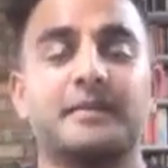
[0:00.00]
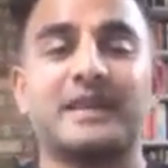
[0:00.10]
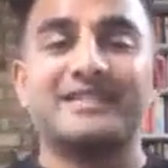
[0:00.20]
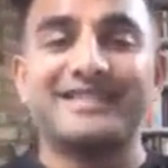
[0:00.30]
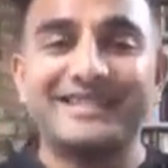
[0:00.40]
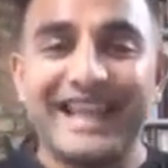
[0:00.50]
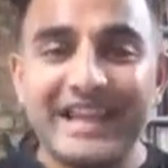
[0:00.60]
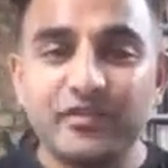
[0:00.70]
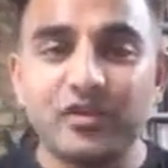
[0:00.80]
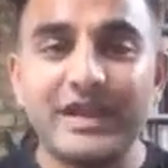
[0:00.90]

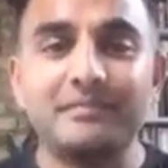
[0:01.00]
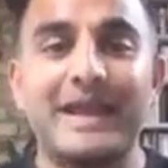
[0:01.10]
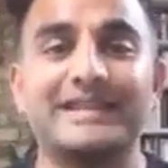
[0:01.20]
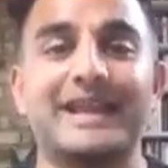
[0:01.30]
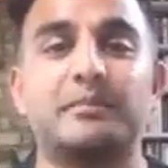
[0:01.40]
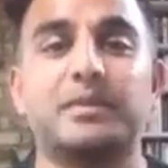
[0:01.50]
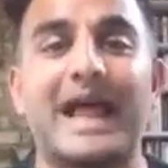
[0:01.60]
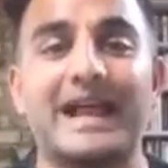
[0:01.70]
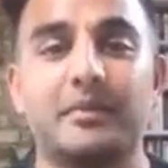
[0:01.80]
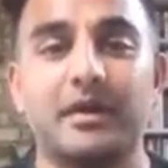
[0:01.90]
slavery meant that
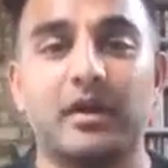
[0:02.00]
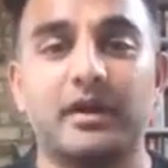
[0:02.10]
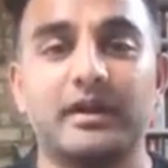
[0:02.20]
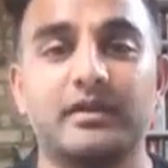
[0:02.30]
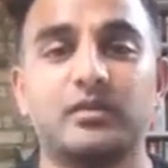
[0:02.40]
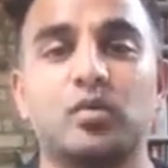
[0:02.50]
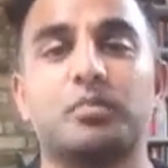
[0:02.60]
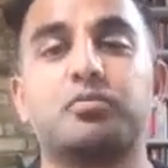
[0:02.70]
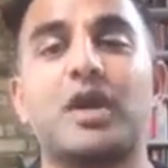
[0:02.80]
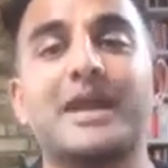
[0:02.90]
Black Americans were
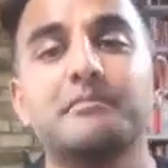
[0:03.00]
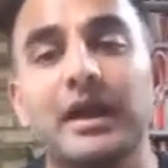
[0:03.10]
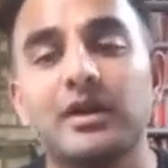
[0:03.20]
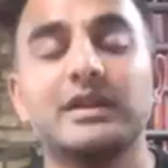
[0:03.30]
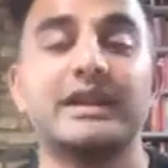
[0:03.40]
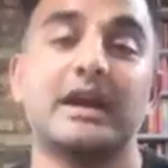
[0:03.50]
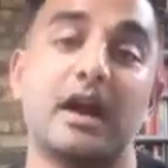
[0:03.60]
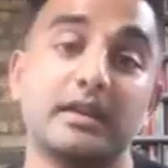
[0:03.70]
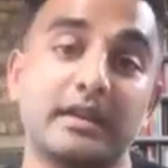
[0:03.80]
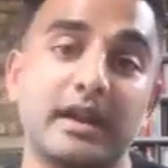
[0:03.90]
primarily
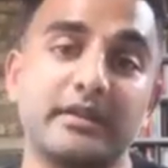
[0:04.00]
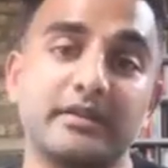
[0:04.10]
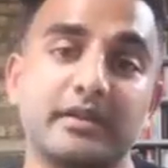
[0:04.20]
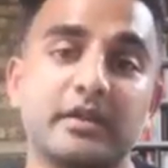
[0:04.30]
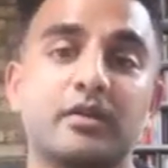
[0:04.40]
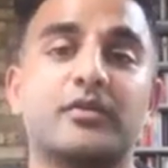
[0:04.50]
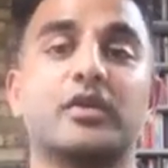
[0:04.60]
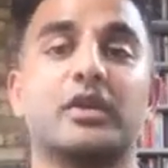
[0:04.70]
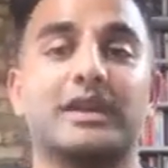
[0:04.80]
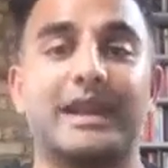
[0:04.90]
colonized for
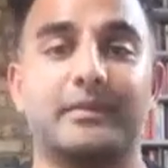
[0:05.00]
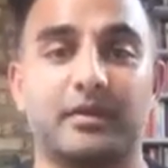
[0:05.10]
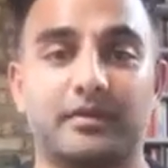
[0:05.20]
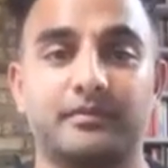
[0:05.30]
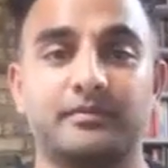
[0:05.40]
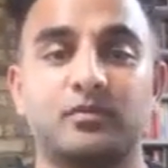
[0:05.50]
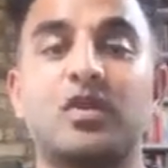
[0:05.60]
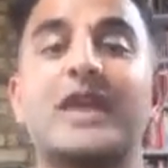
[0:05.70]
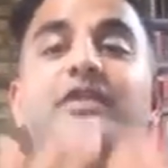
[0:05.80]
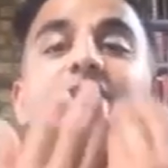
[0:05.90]
their labor
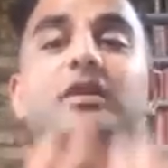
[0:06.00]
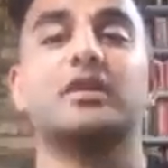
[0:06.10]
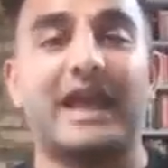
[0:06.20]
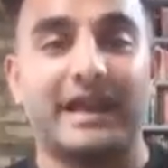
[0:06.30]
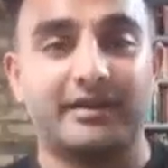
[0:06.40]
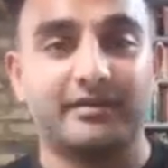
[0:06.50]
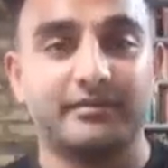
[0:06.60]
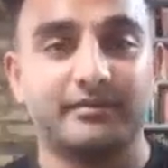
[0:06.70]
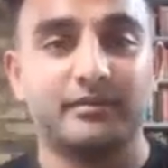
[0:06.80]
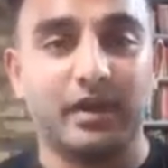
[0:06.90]
rather than their land,
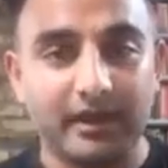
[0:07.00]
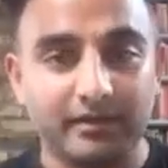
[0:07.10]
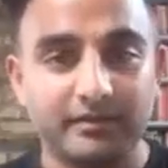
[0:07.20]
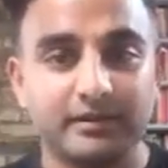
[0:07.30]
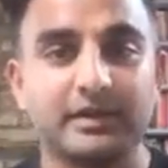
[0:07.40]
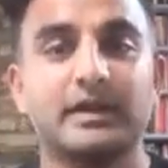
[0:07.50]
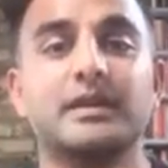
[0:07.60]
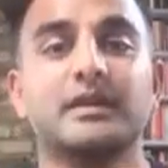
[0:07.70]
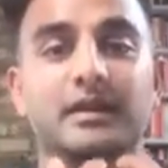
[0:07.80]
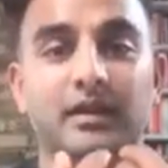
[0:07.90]
right?
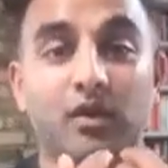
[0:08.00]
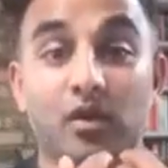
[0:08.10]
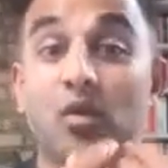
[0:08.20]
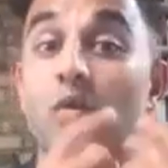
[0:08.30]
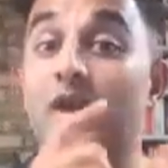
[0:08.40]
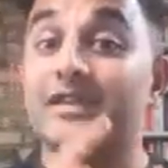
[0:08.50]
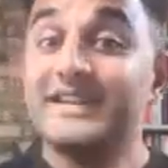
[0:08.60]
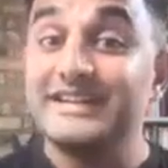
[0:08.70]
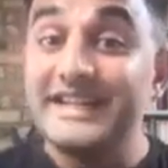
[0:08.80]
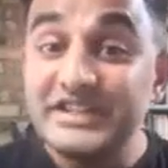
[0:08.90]
Whereas
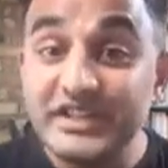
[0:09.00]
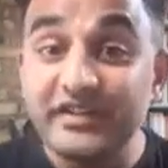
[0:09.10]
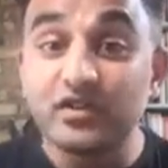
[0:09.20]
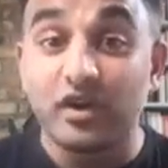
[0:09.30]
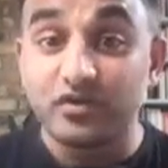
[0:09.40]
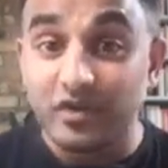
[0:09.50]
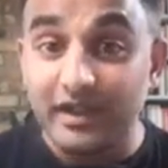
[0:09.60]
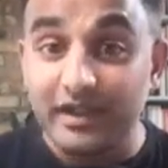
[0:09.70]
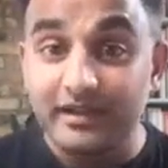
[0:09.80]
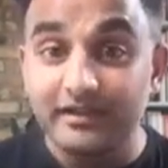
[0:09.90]
indigenous
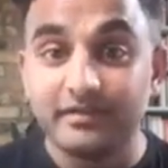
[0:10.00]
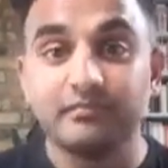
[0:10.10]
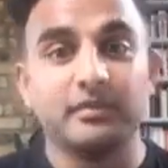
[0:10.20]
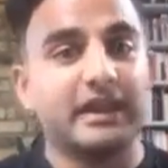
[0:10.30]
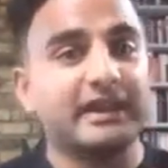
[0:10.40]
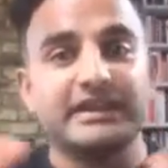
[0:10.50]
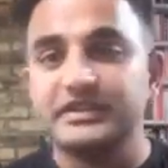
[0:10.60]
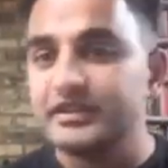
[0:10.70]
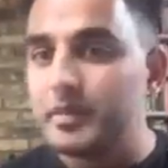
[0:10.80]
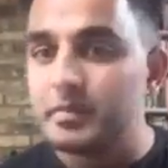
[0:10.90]
Australians, like
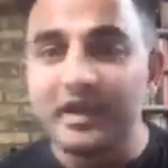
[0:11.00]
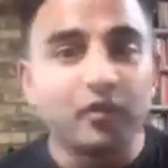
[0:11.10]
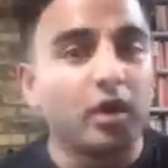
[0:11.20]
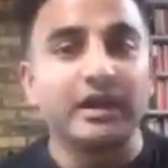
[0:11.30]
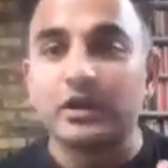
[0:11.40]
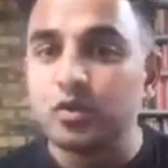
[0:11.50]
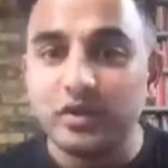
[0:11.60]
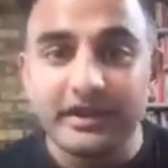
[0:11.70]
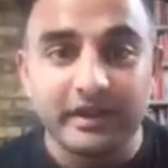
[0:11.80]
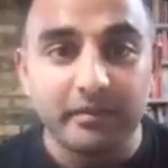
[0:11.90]
indigenous people everywhere,
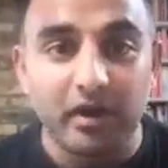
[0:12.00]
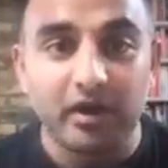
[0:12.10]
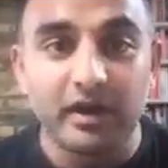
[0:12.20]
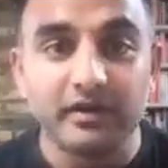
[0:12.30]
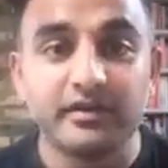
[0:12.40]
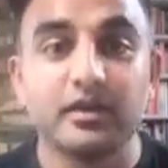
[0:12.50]
including the Americas,